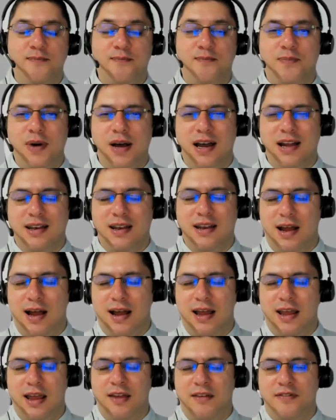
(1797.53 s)
but
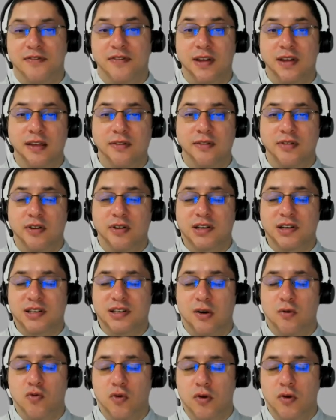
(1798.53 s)
I, if if there's
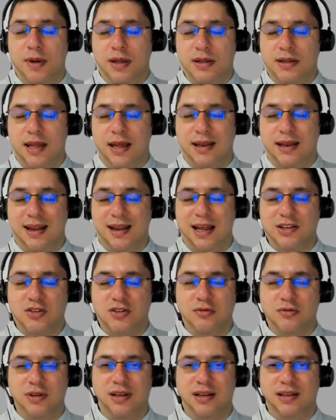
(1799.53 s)
a woman that
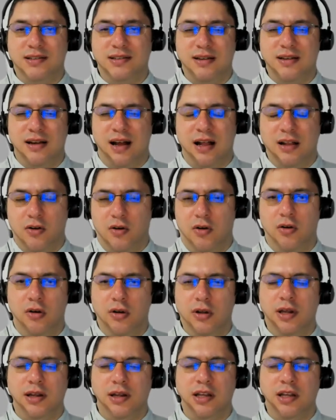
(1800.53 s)
actually is
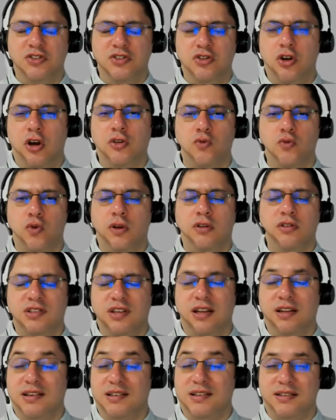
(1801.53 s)
alcoholic is not well
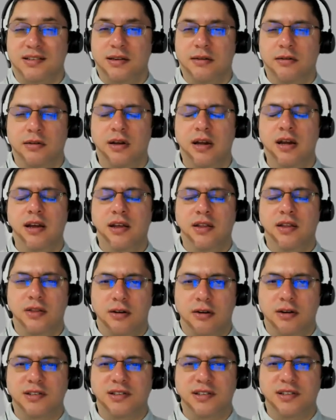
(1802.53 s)
seen still
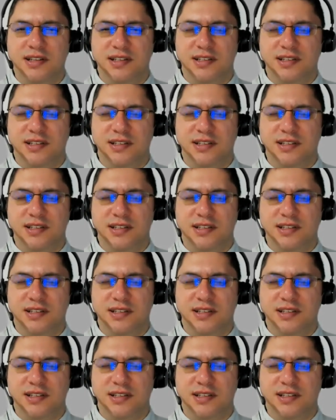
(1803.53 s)
there's this